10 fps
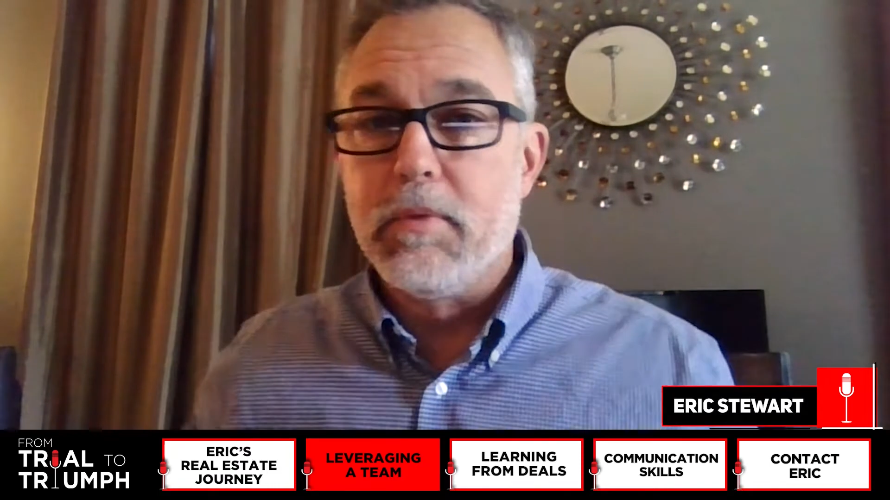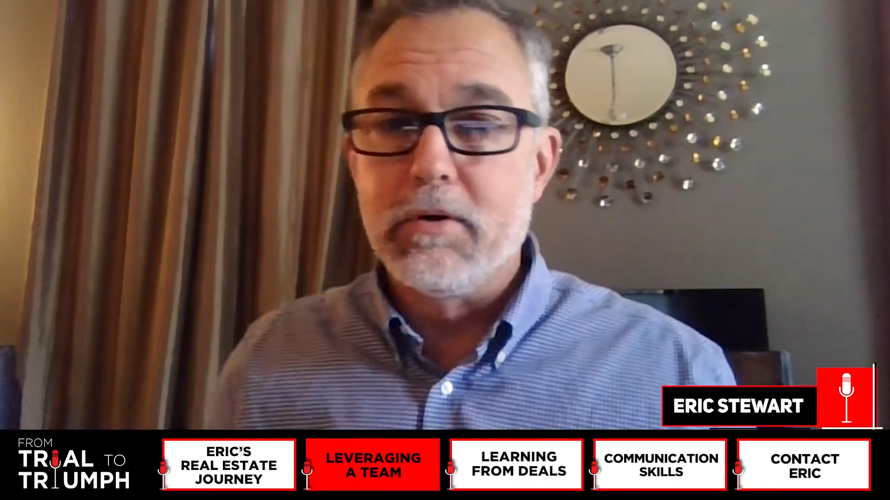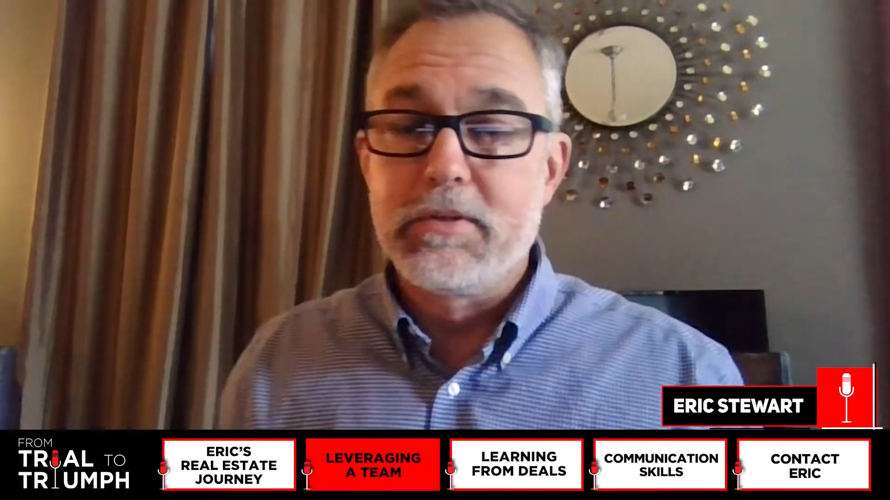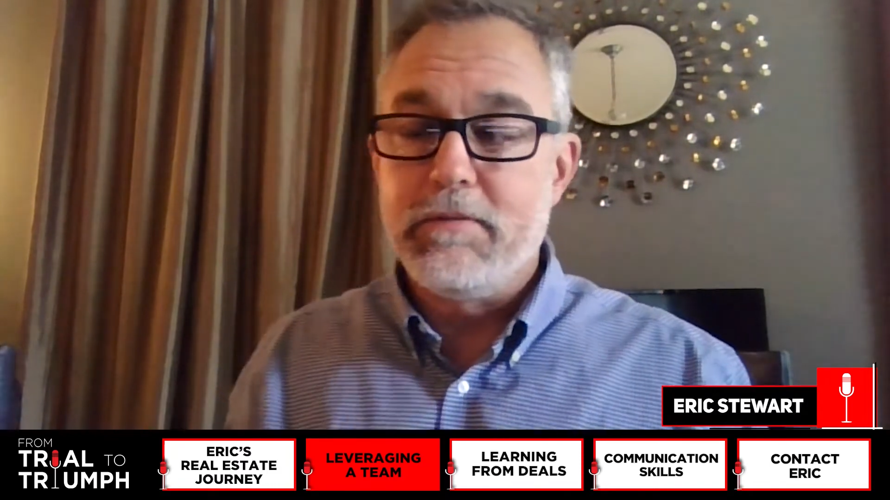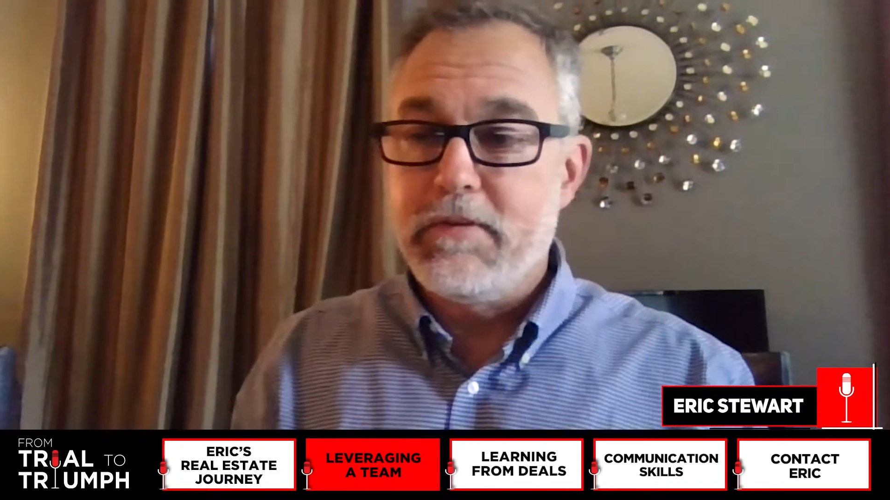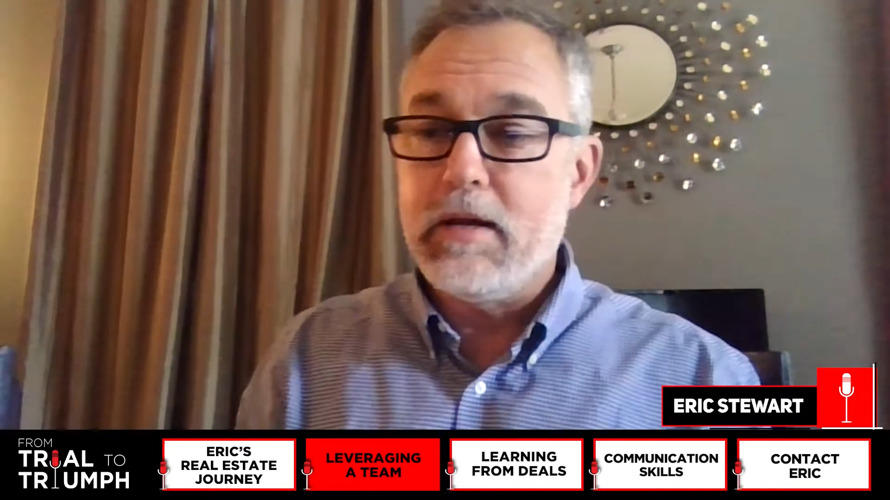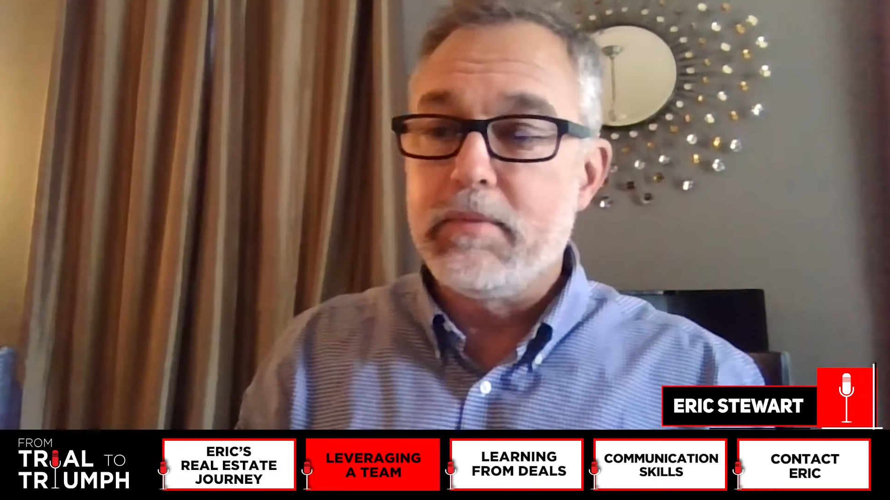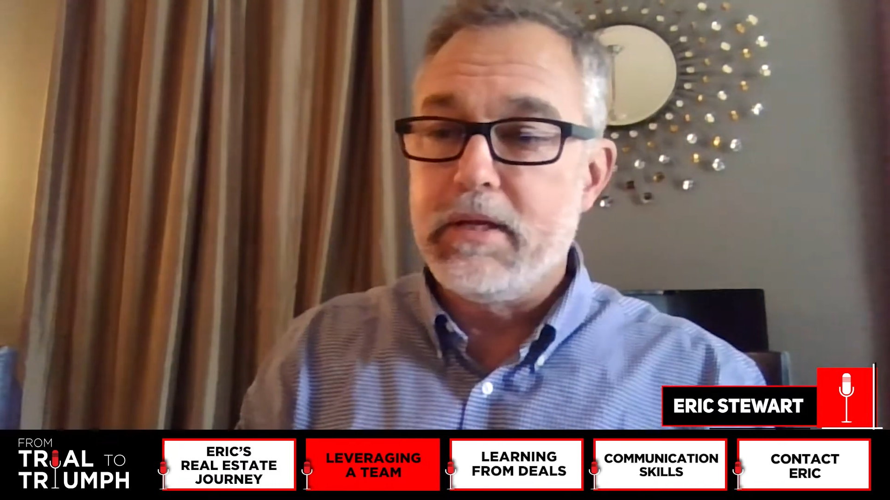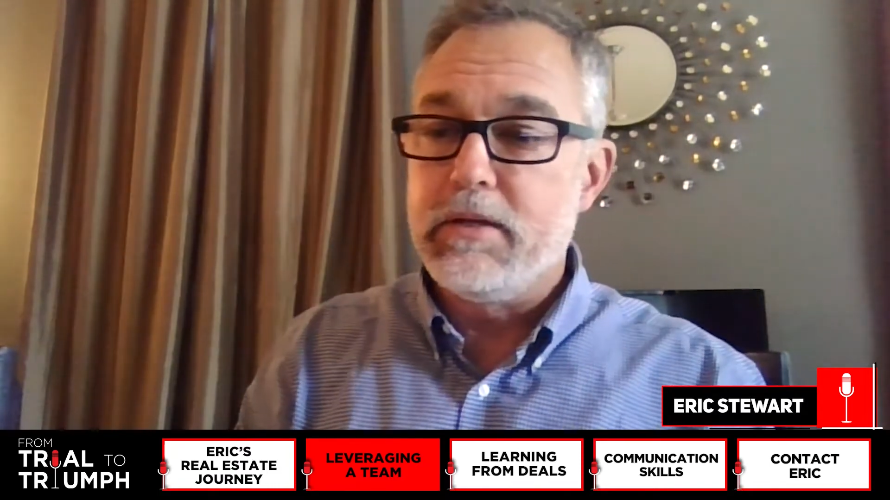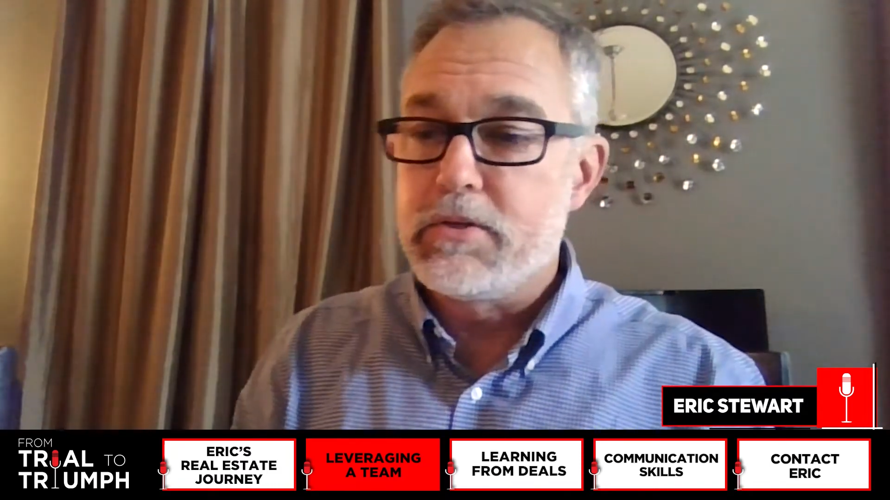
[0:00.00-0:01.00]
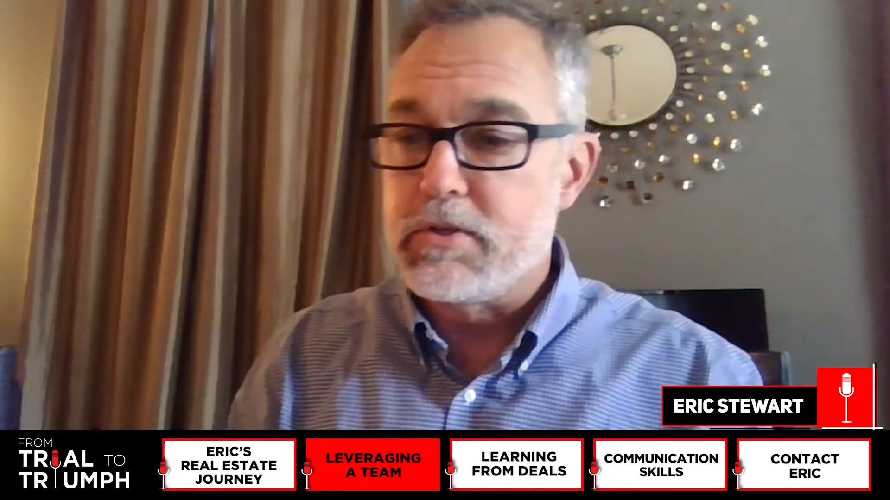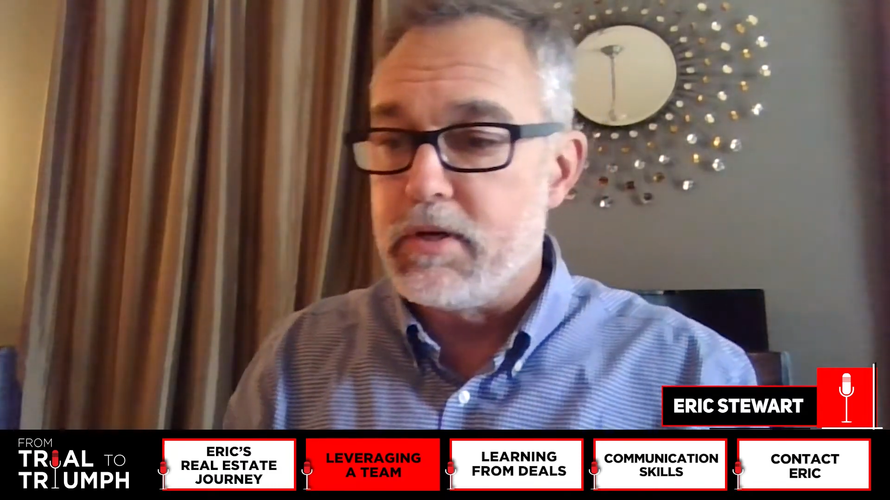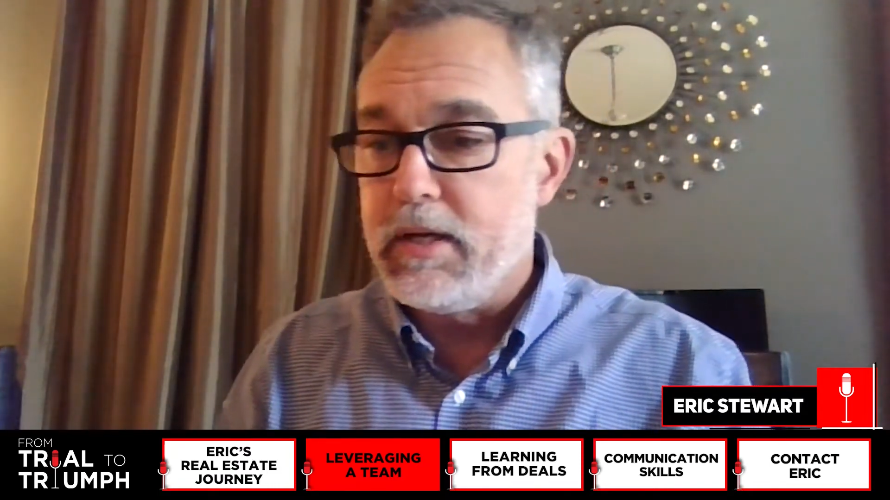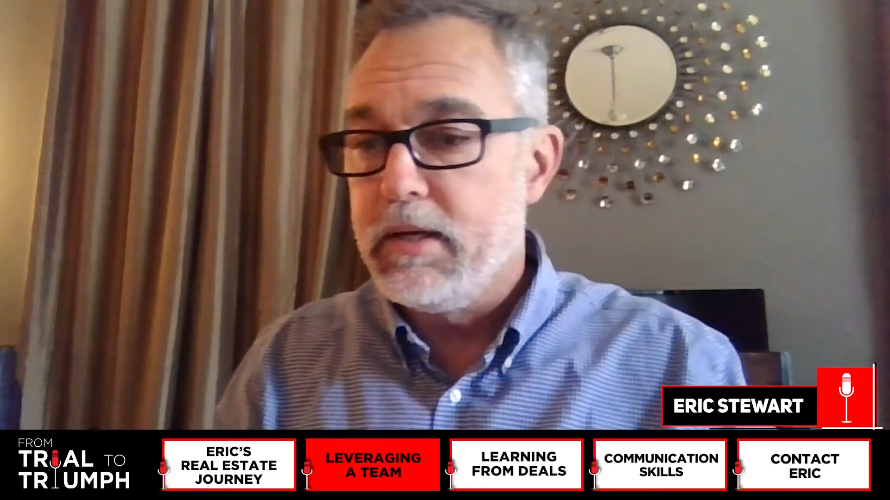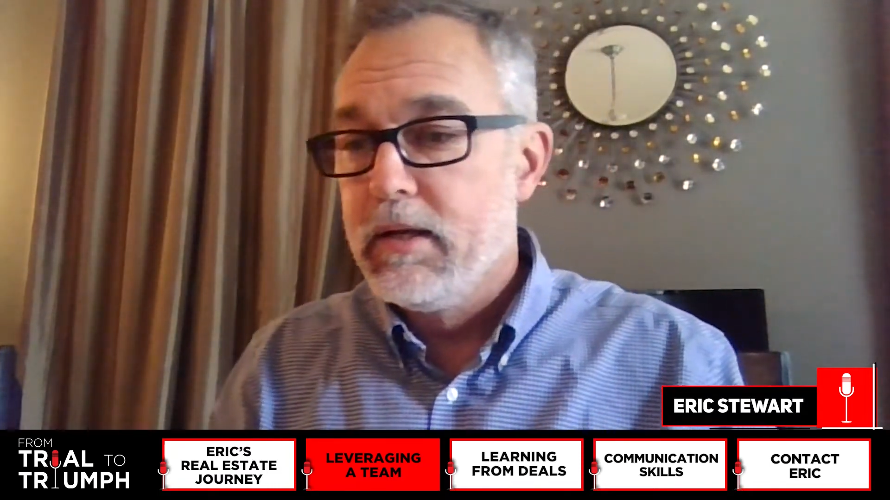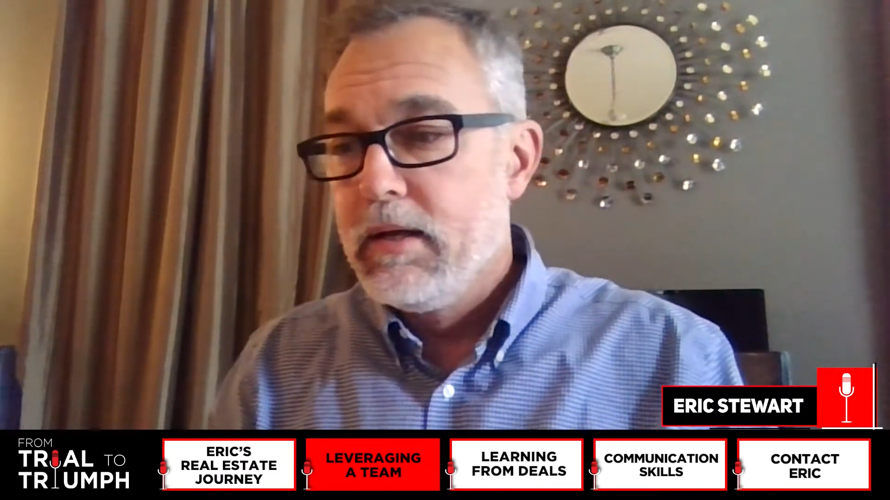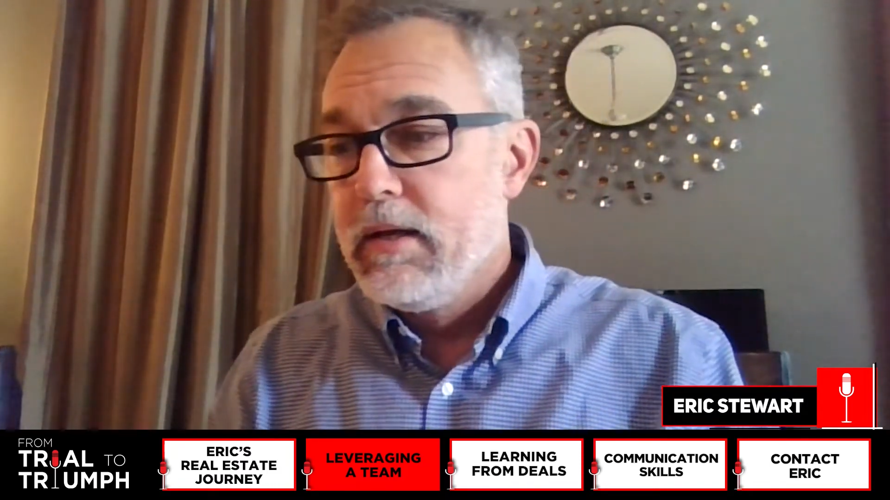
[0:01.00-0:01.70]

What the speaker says: multifamily industry,